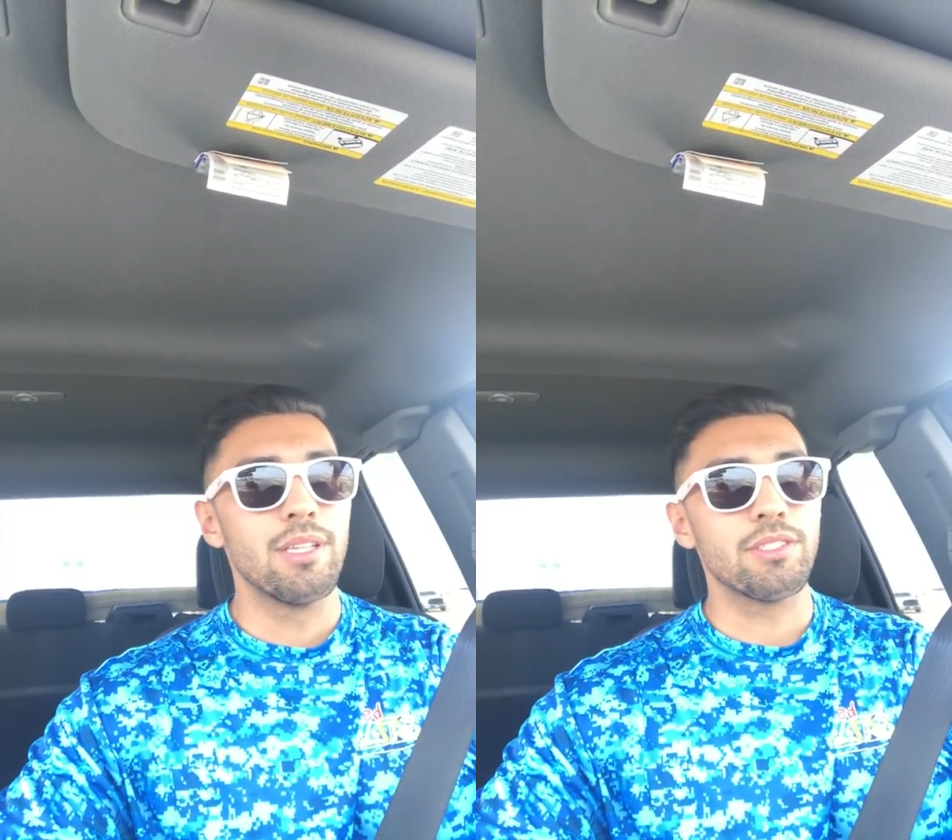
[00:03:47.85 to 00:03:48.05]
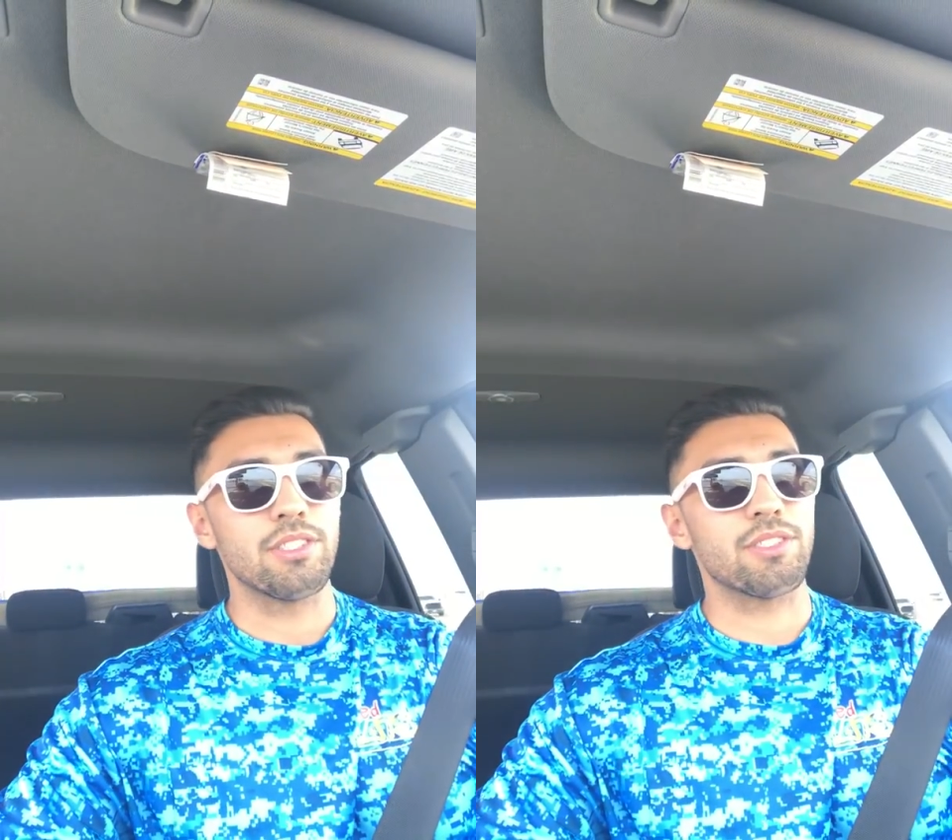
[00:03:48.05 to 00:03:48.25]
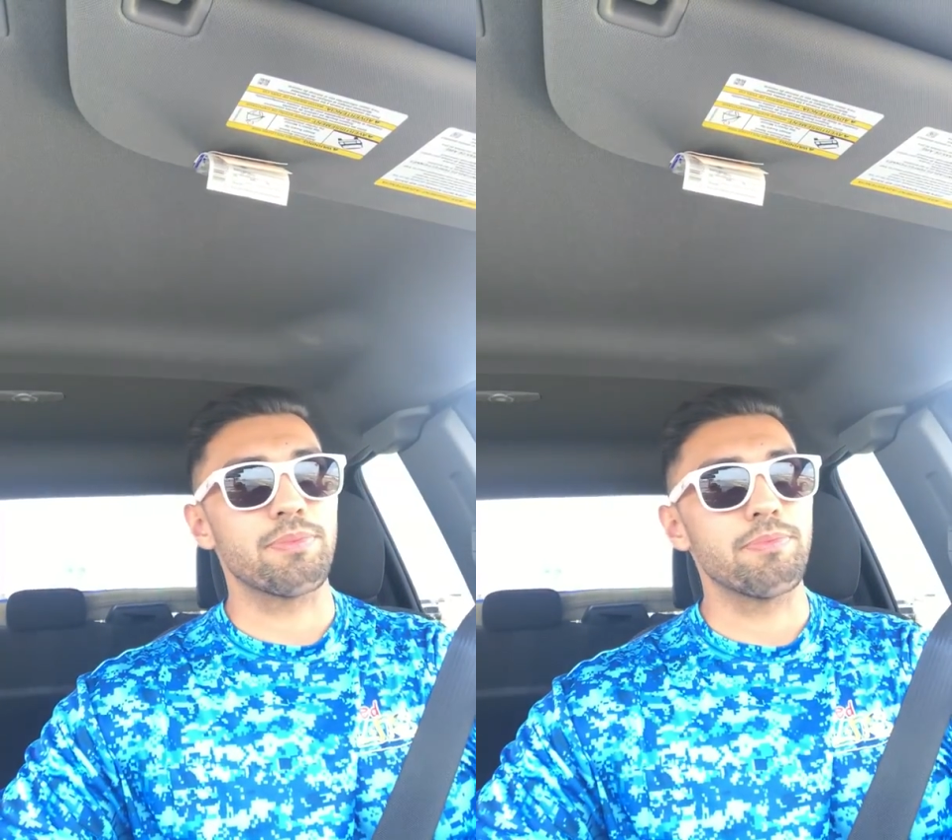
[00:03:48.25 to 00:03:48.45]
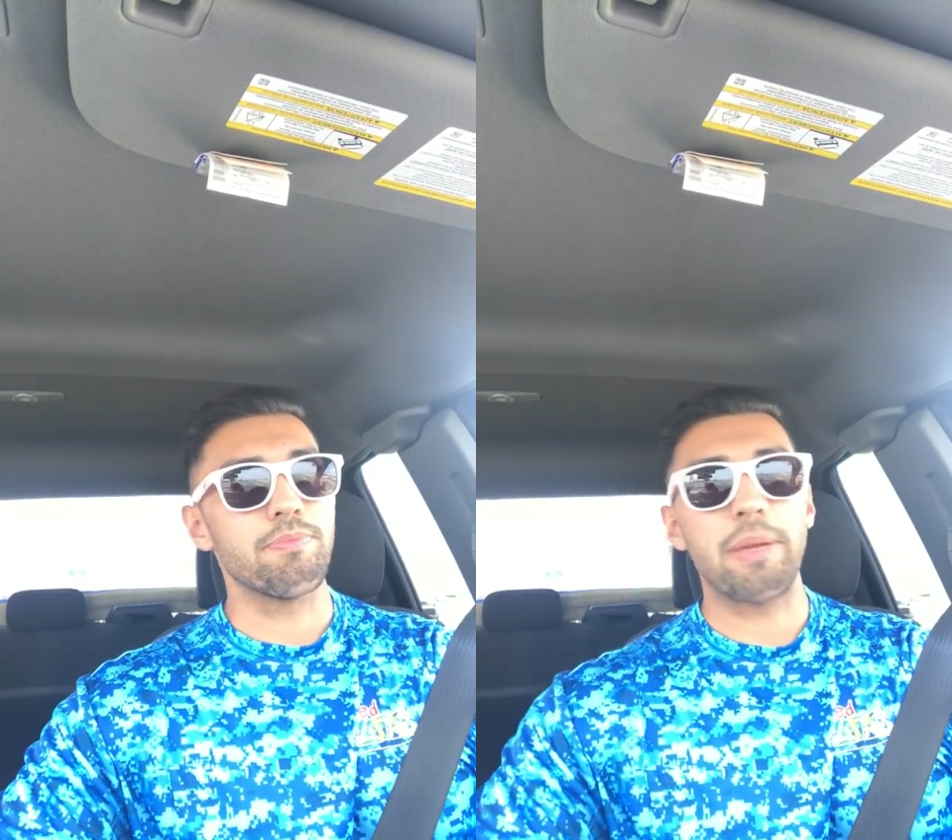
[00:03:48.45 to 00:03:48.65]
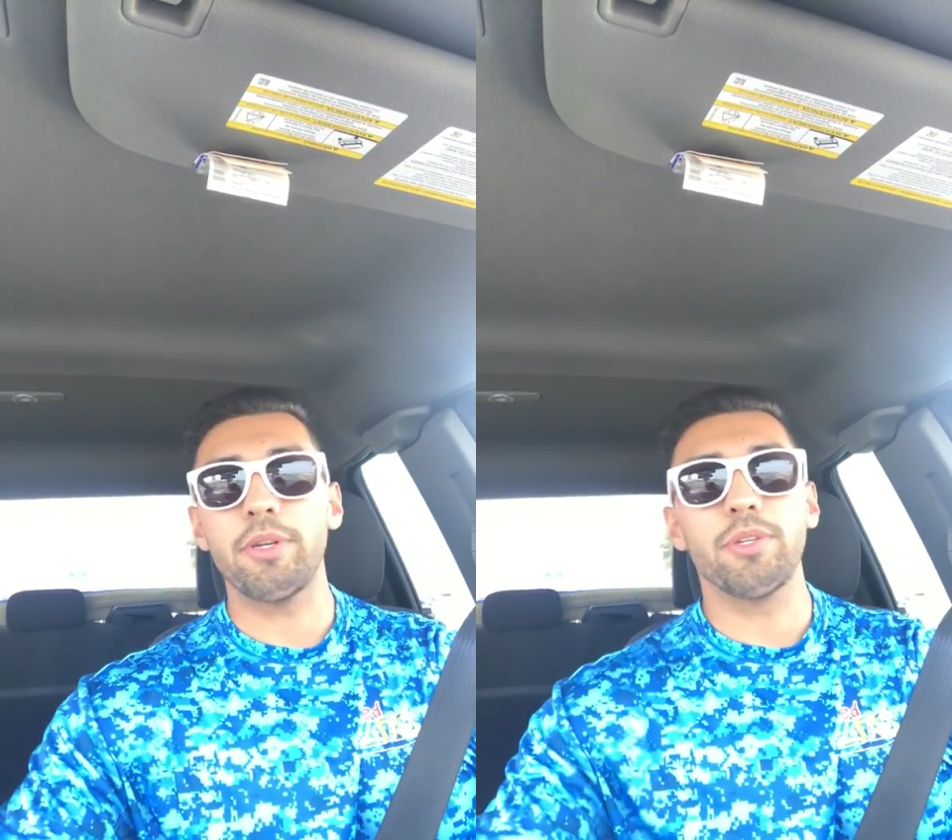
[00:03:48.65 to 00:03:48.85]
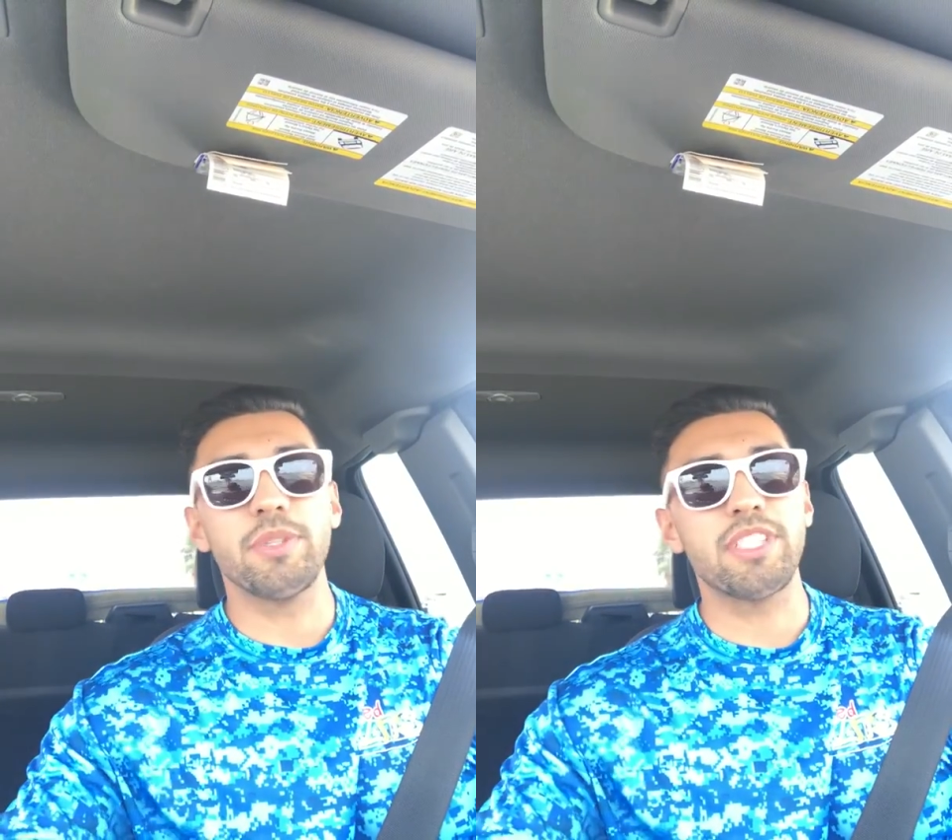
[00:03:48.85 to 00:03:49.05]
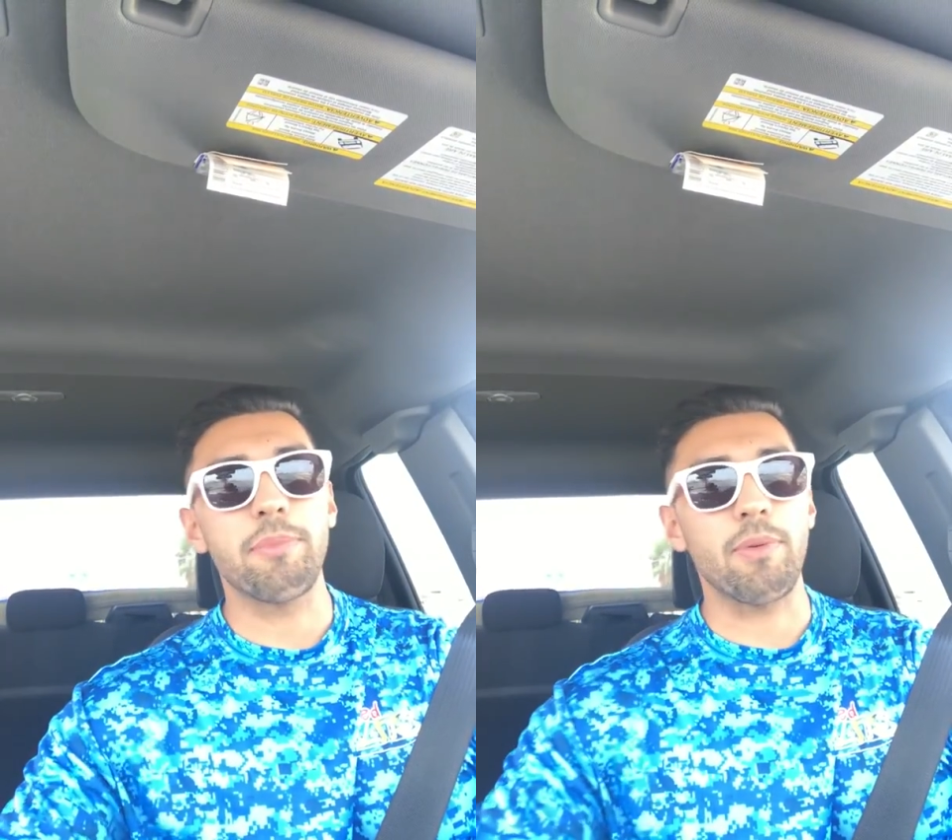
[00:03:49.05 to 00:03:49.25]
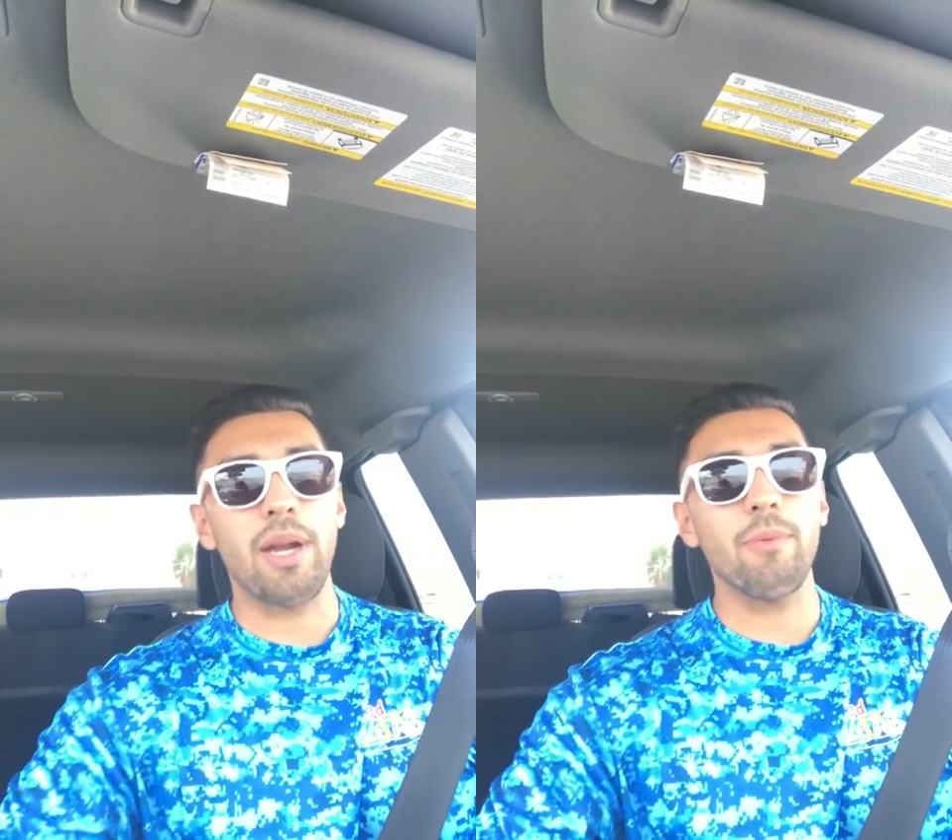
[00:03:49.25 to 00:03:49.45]
Just maybe you're doing
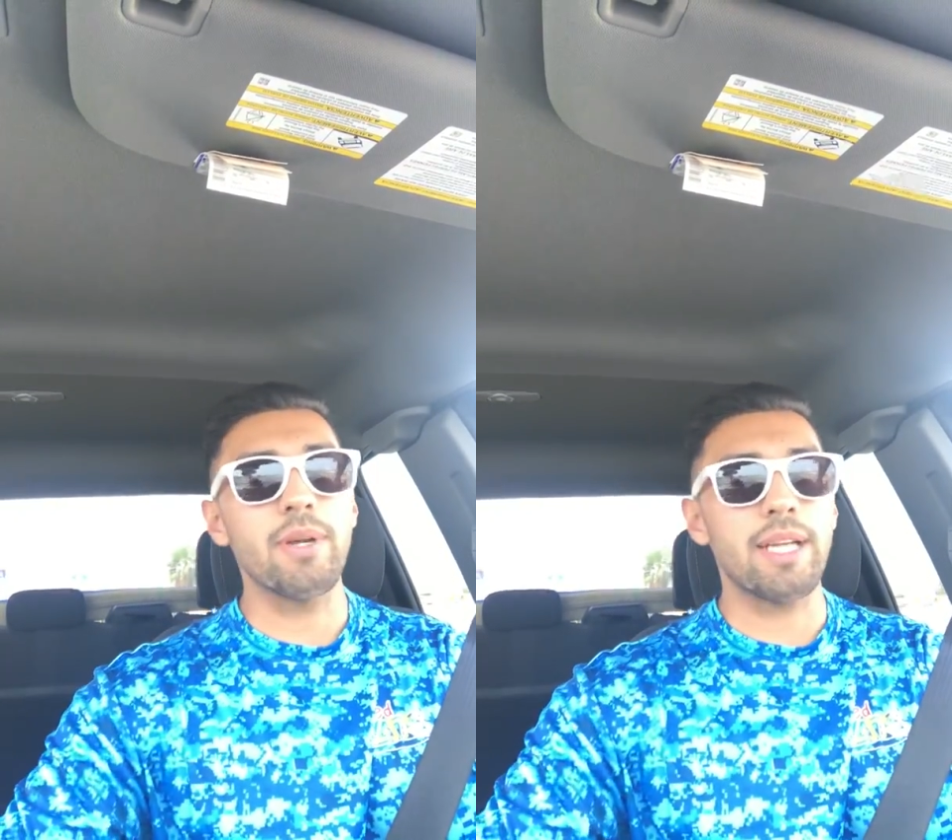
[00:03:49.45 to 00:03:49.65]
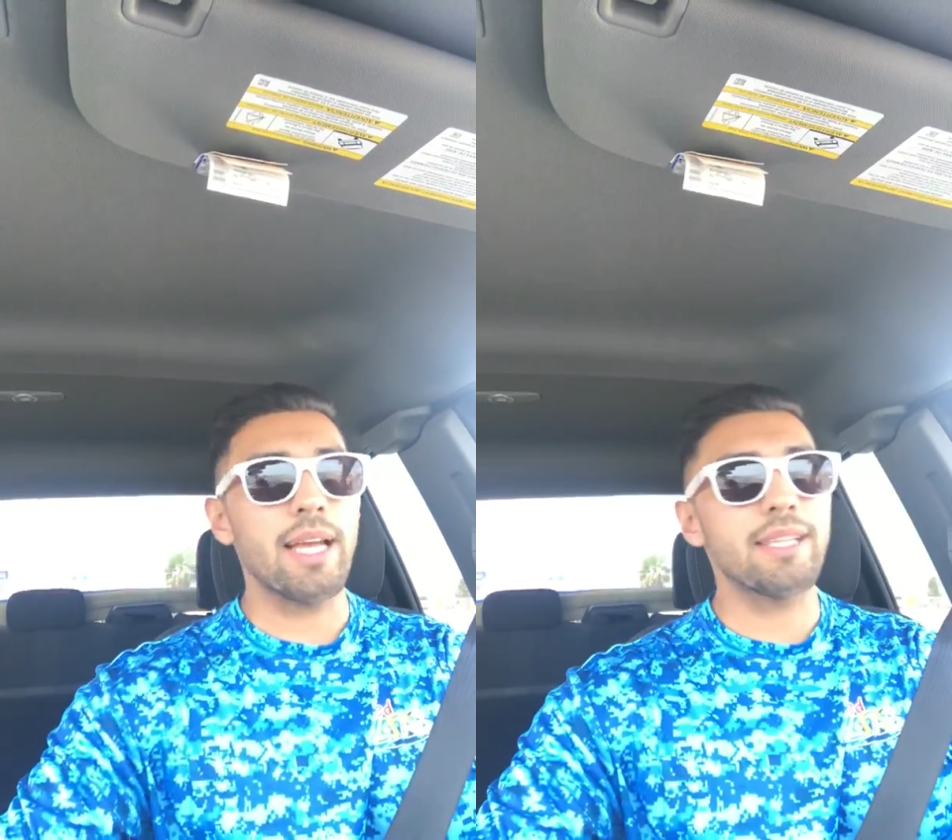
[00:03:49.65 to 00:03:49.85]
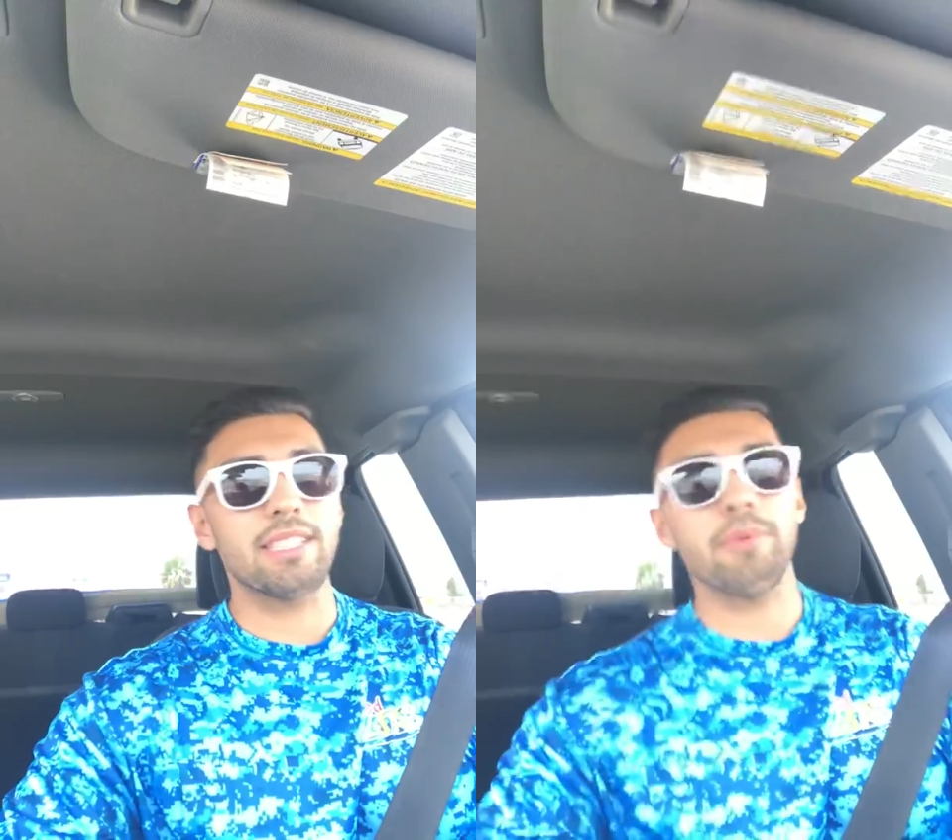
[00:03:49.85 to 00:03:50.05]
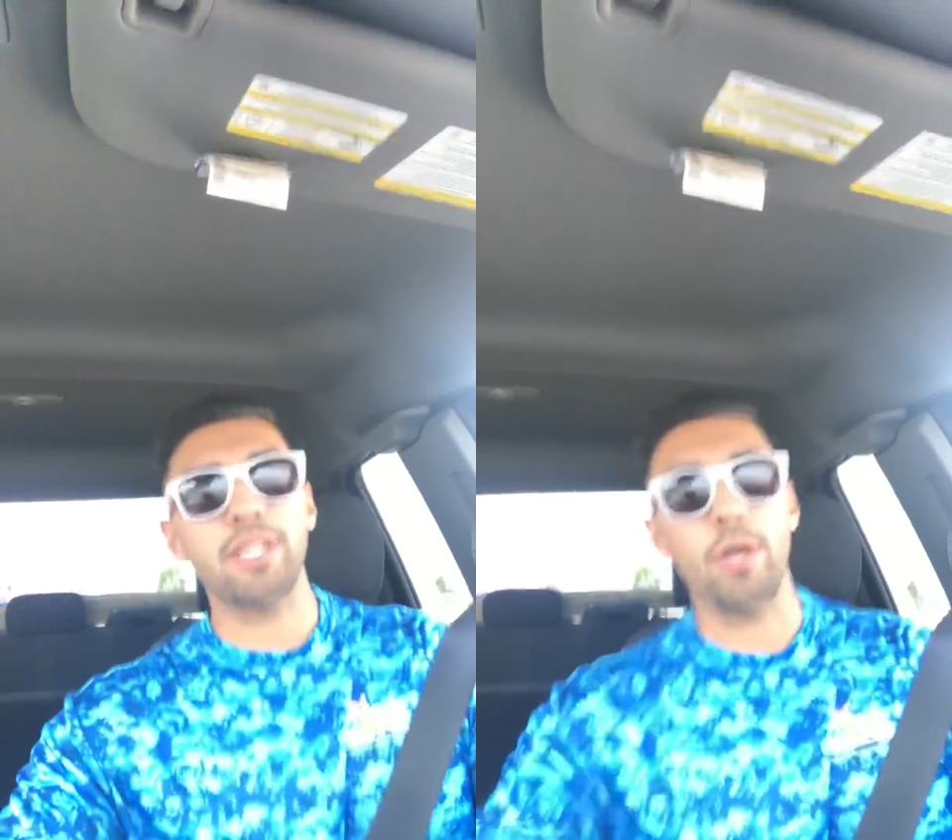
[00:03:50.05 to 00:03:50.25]
something right one day and somebody